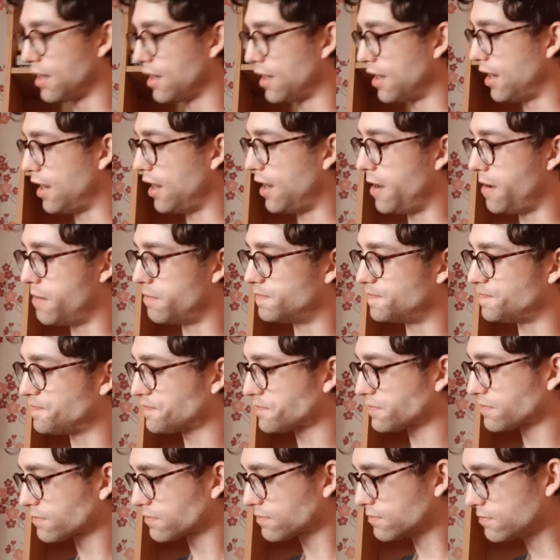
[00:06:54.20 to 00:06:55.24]

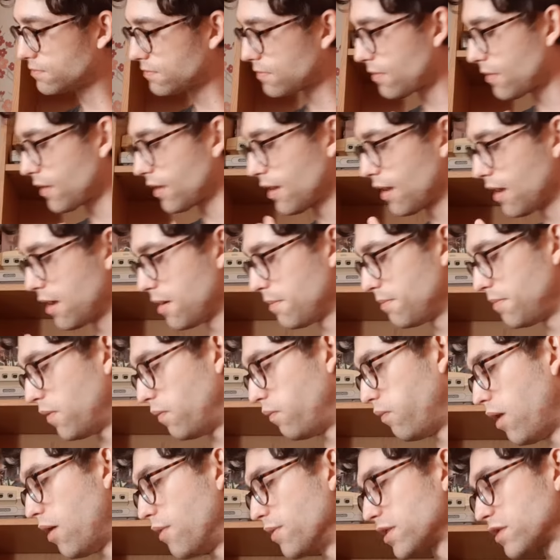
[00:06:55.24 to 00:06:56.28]
But
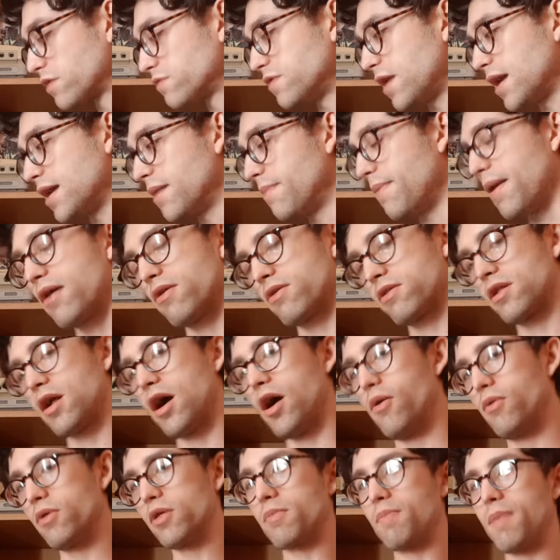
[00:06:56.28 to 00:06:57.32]
what was great about
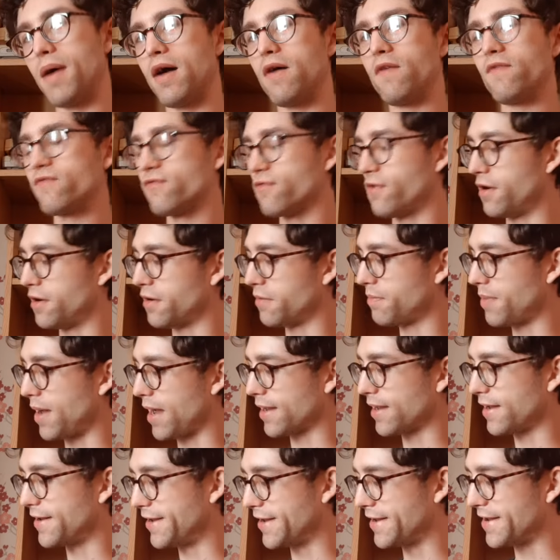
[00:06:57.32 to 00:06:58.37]
Star Wars Battlefront
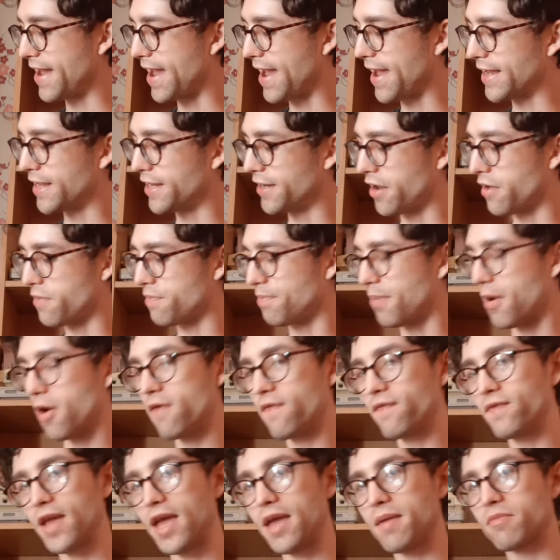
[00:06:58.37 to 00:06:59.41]
back in the day, you know,
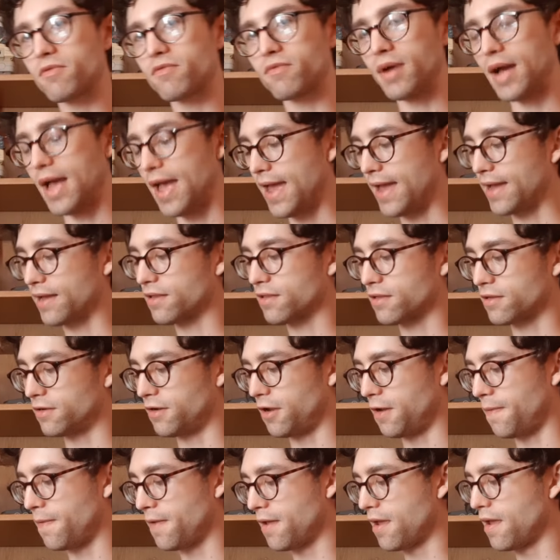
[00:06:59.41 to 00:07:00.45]
both games were
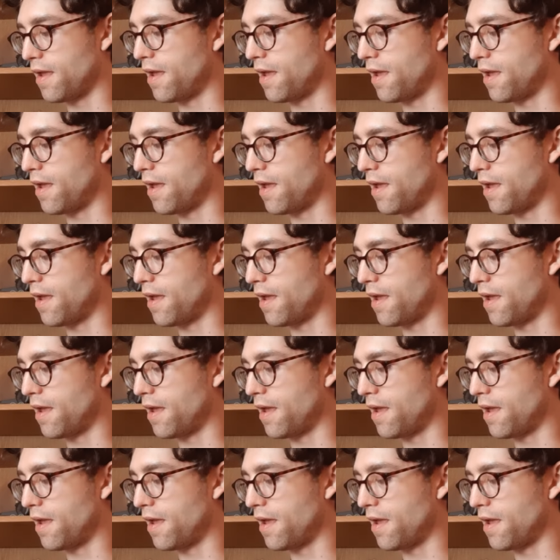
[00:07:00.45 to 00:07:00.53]
excellent.